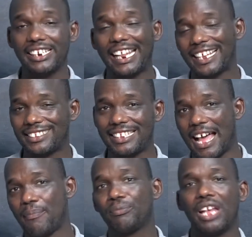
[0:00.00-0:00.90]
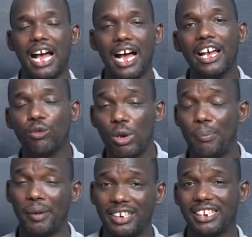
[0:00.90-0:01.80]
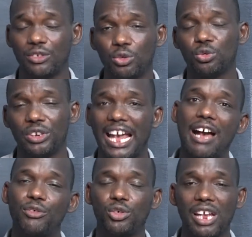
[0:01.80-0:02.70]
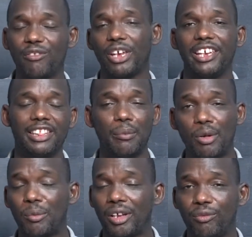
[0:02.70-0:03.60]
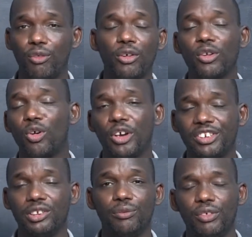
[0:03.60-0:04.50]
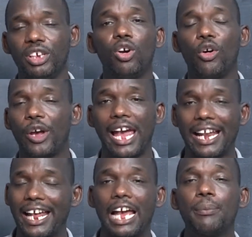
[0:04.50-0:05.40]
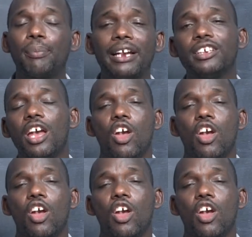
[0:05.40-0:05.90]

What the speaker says: There are some equipment that you should have. You should have either a mobile phone or a TV or an iPad